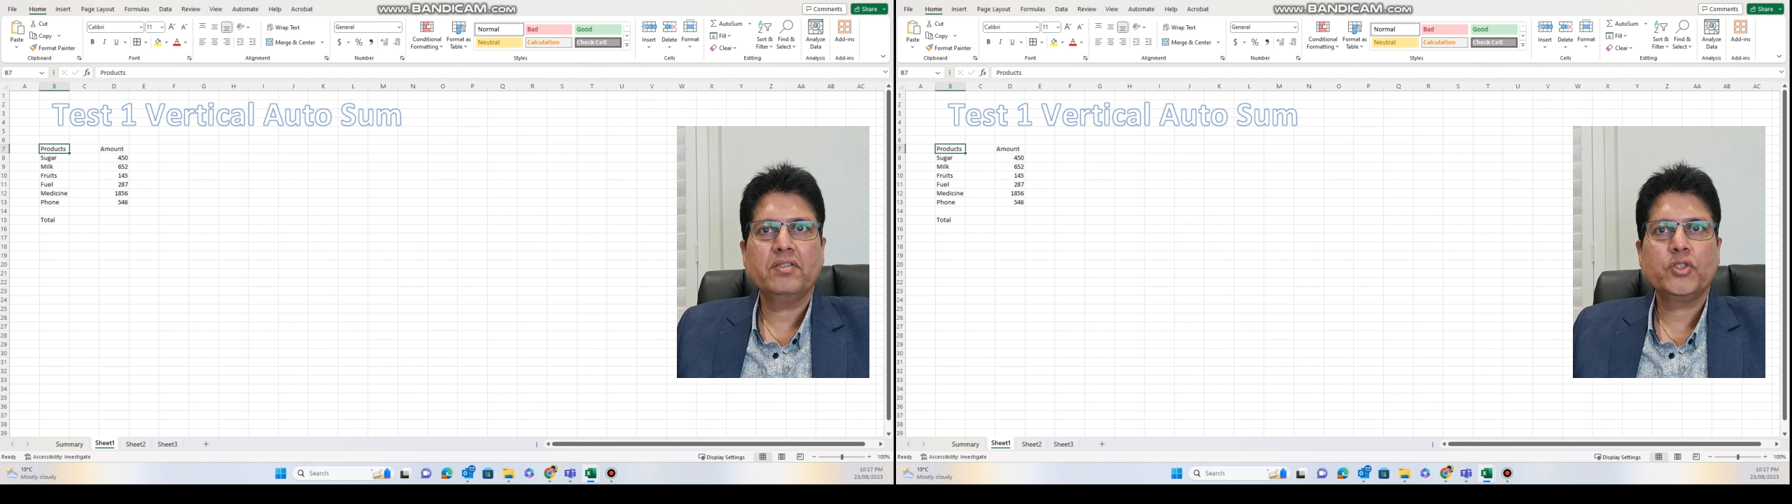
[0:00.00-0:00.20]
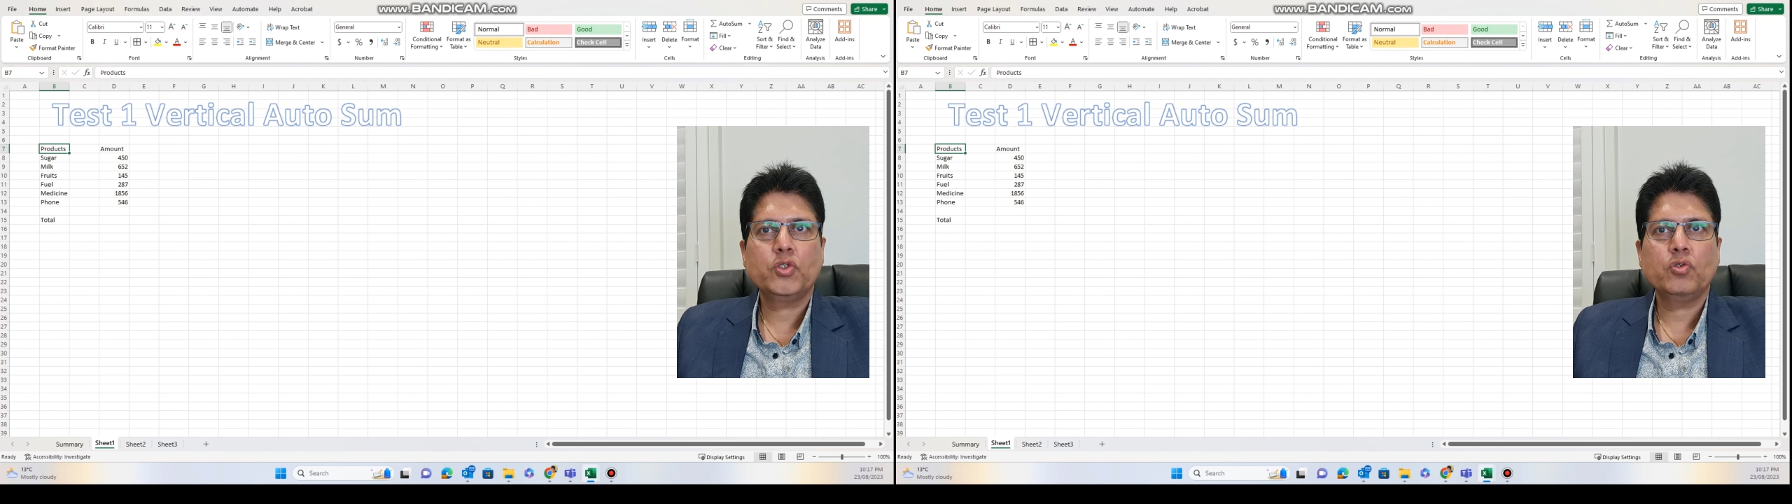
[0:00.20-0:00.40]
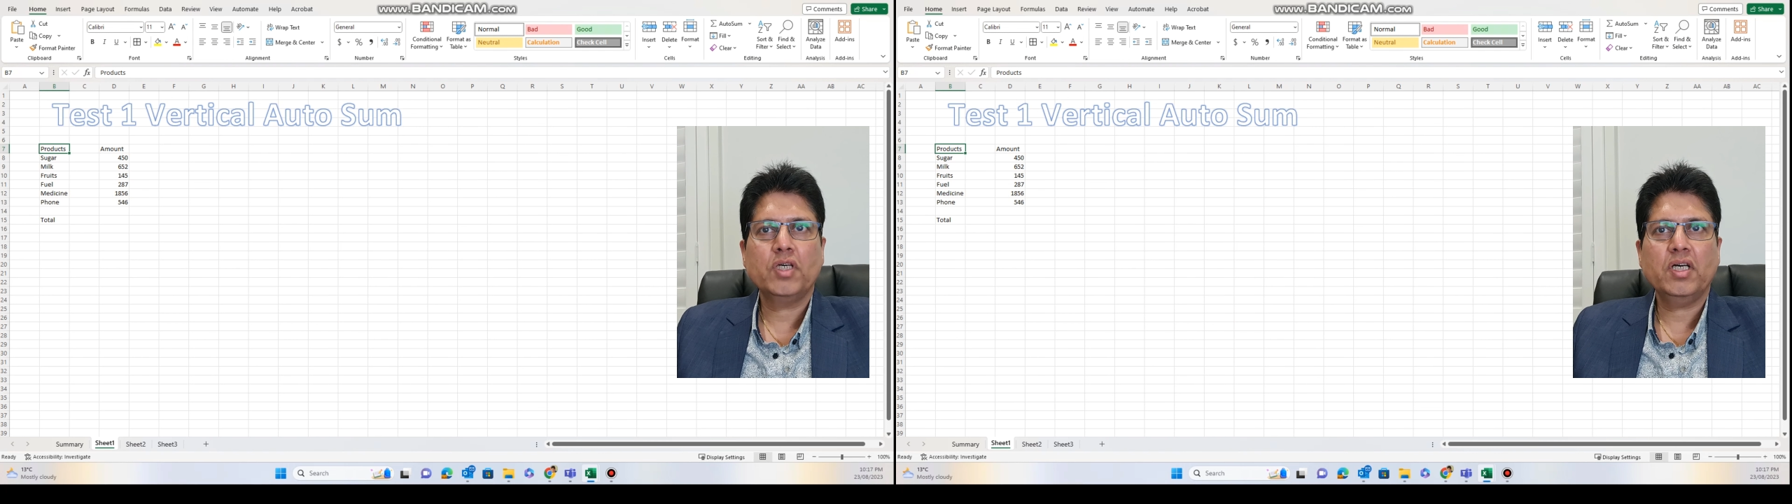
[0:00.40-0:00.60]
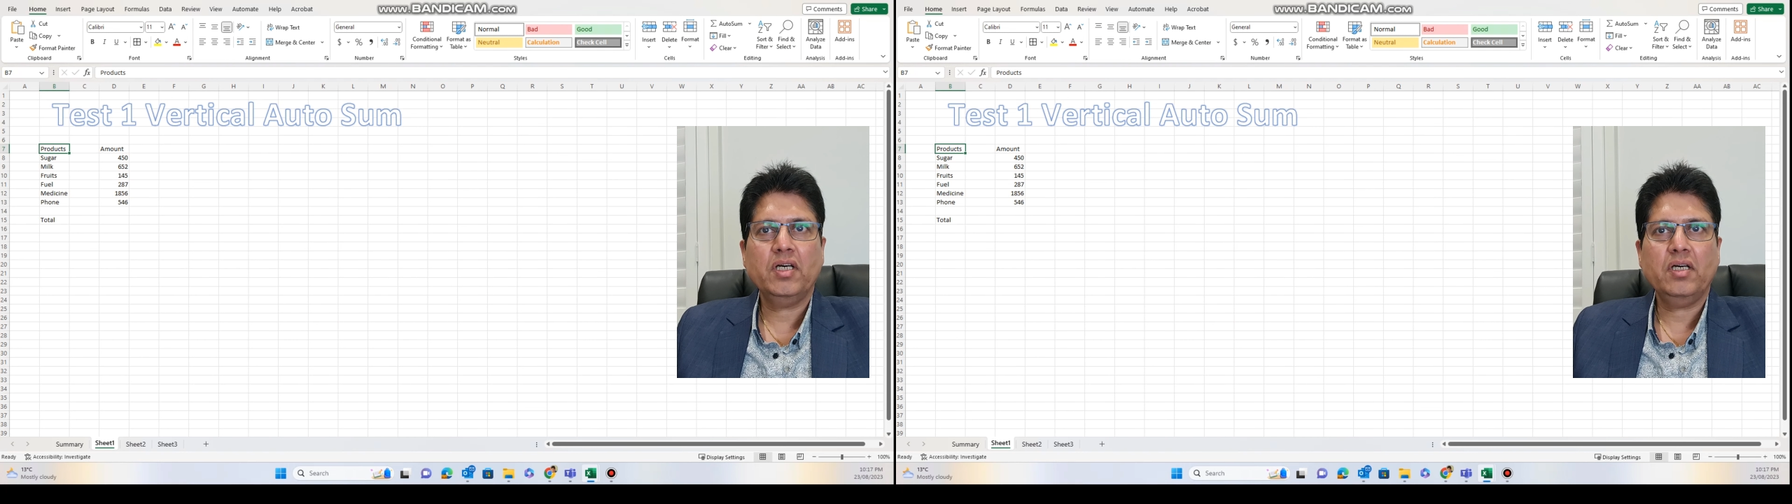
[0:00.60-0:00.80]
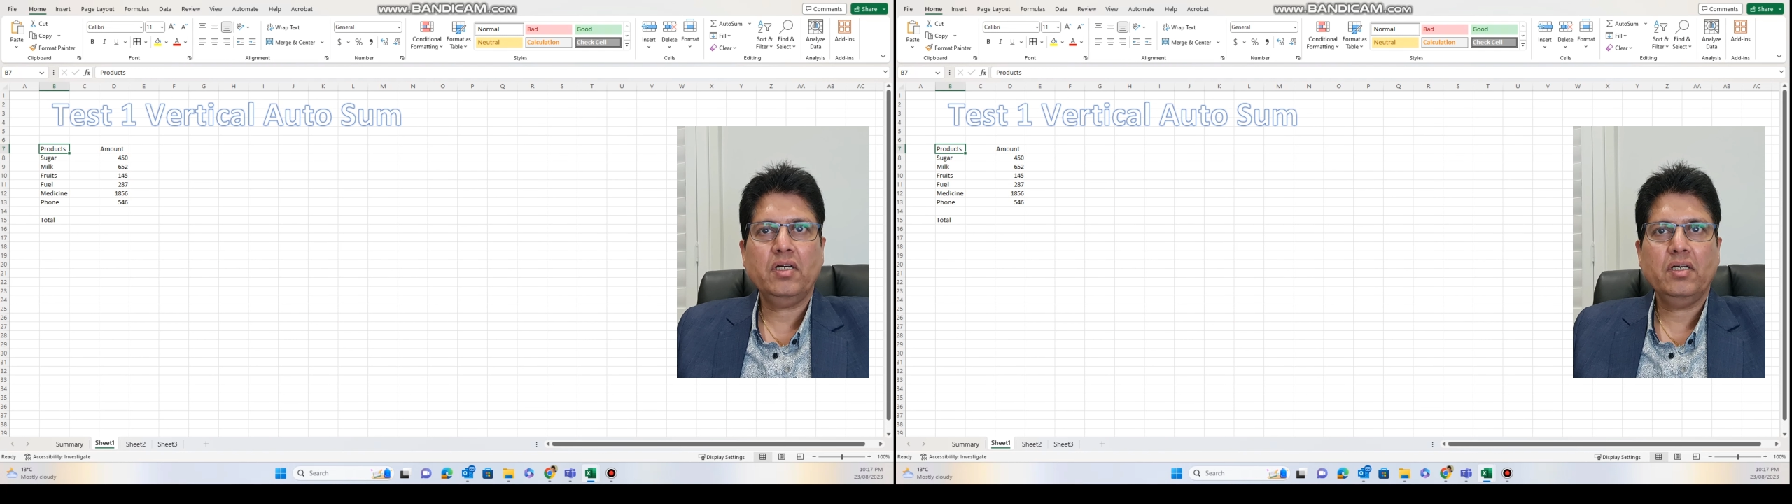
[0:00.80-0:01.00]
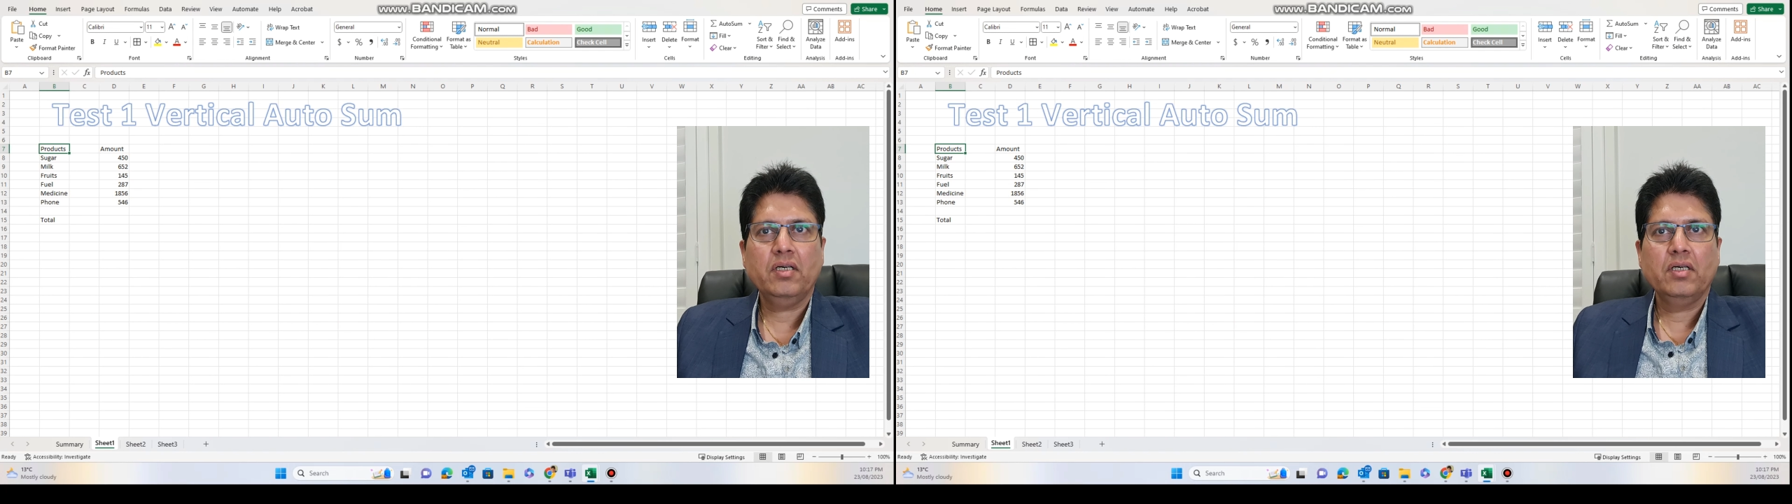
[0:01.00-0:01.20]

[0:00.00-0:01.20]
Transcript: sugar,